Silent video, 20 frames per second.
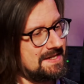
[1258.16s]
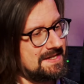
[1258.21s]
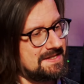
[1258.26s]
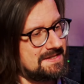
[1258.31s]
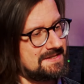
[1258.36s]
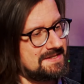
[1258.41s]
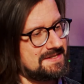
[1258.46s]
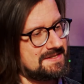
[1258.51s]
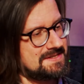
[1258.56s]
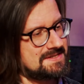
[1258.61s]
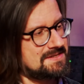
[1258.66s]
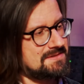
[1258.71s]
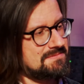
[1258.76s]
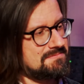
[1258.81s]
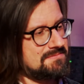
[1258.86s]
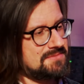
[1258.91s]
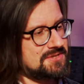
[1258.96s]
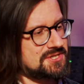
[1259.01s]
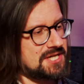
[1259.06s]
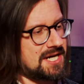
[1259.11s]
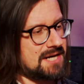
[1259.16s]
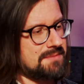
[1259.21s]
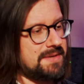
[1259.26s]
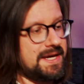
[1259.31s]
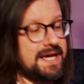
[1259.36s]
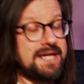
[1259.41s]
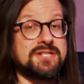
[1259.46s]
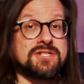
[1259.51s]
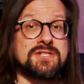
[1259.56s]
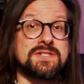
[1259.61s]
these sharp
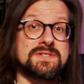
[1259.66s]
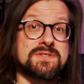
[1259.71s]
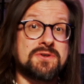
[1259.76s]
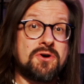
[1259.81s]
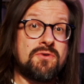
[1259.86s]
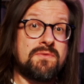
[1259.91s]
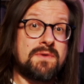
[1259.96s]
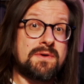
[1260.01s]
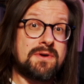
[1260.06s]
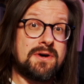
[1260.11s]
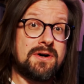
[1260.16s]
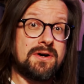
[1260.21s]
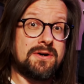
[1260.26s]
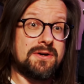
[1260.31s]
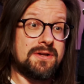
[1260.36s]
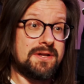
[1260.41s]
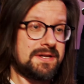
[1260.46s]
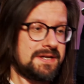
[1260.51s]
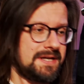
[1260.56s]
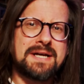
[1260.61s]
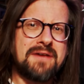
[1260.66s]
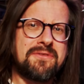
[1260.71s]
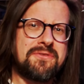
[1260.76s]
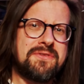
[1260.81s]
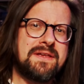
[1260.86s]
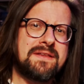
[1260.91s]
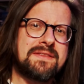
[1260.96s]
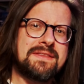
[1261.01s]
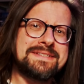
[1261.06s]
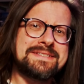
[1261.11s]
edges overall. I
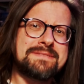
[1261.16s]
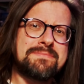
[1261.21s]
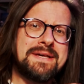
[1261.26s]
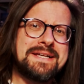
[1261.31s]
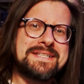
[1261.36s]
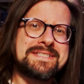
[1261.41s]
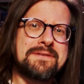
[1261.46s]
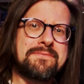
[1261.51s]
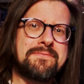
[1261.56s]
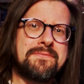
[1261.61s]
think this makes it